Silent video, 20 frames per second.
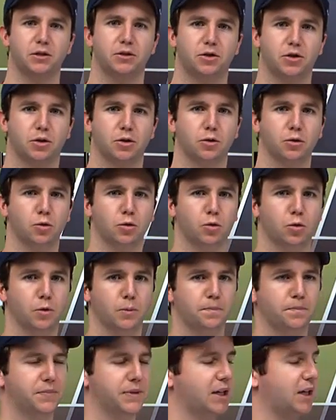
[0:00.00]

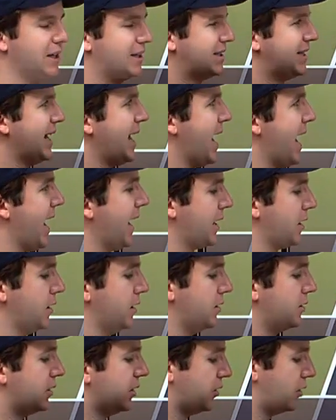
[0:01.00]
to attack
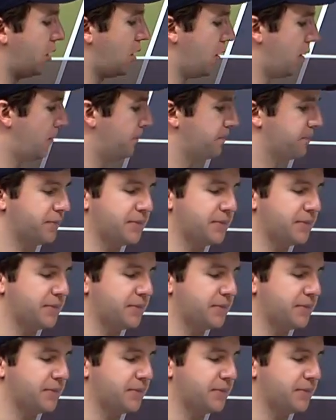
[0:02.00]
Nadal?